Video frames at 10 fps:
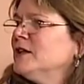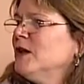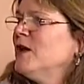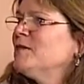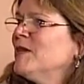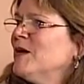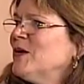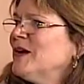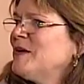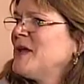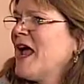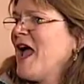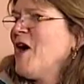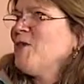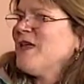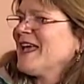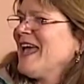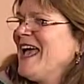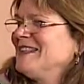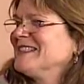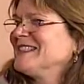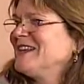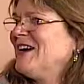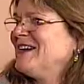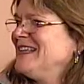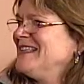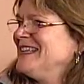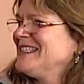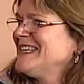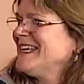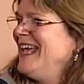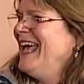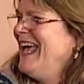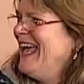a lawnmower, and I hope that counts as gardening, does it?